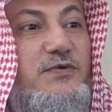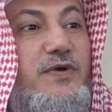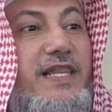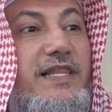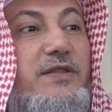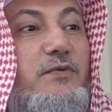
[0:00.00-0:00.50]

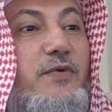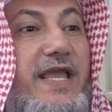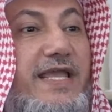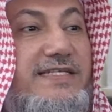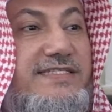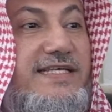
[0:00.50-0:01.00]
will
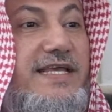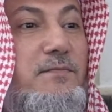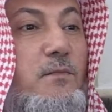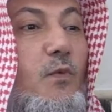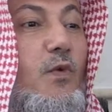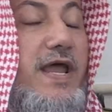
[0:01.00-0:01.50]
raise
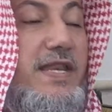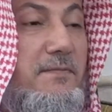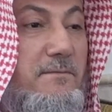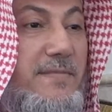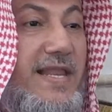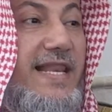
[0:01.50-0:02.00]
him
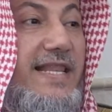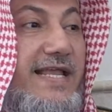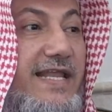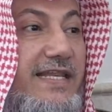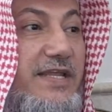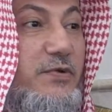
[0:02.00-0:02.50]

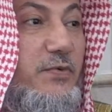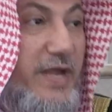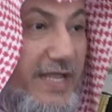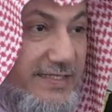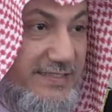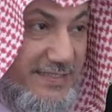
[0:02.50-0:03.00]
1,000,000
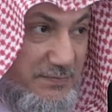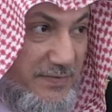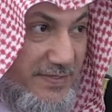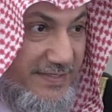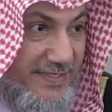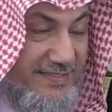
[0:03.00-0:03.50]
grade in
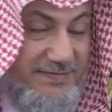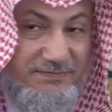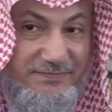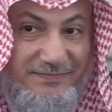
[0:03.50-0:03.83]
paradise.